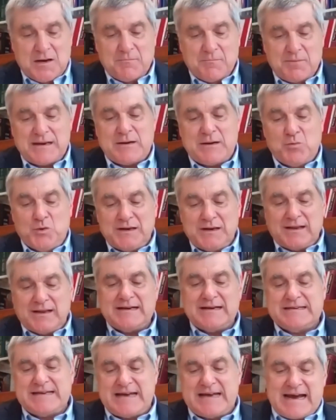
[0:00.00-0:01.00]
But I would
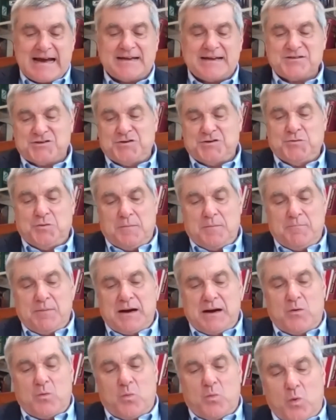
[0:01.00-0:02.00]
like to ask you
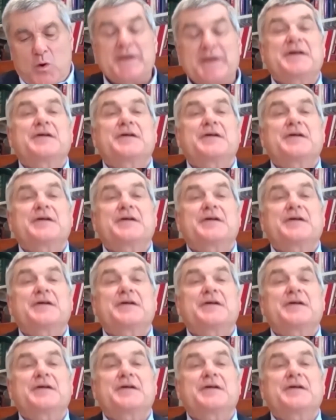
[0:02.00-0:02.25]
about one